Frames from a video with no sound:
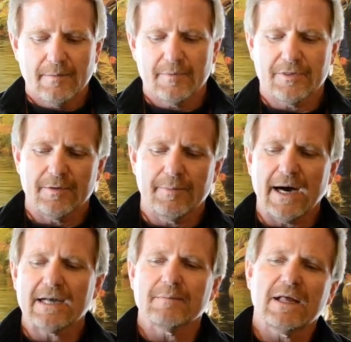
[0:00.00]
But the
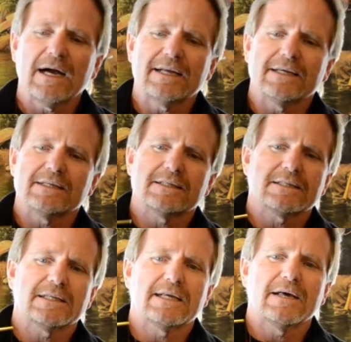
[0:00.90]
bottom line is,
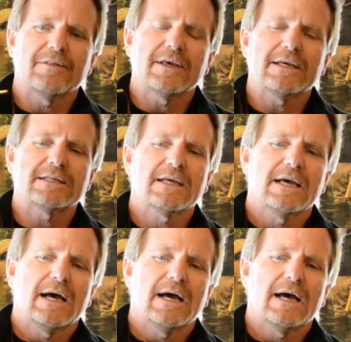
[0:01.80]
is that on these,